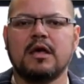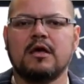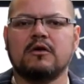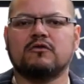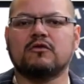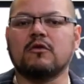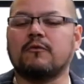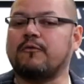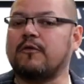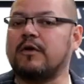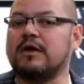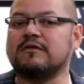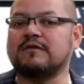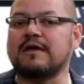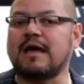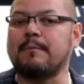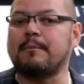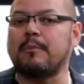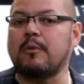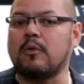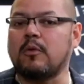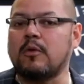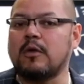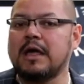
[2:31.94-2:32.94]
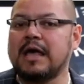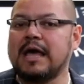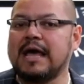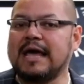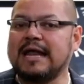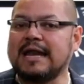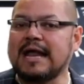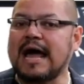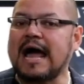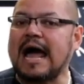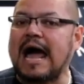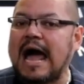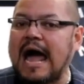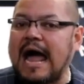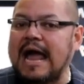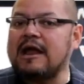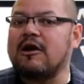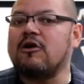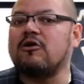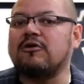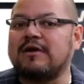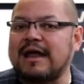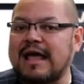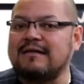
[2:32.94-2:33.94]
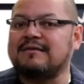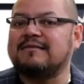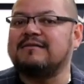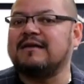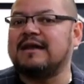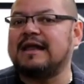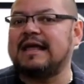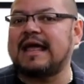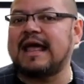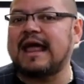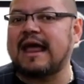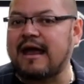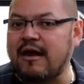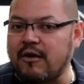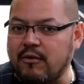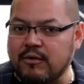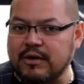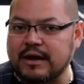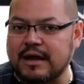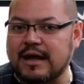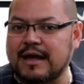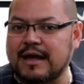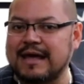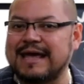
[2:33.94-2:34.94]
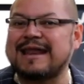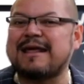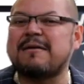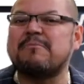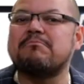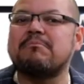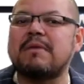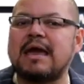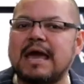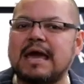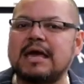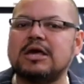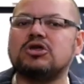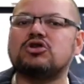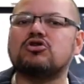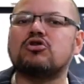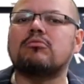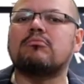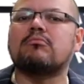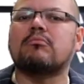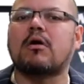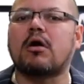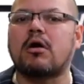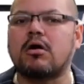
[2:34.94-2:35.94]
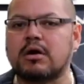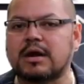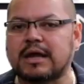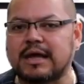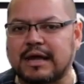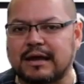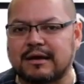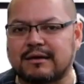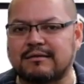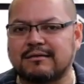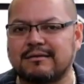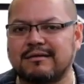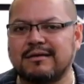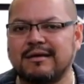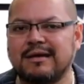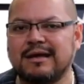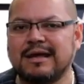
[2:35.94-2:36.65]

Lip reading: So for example, in a higher density area, in a major market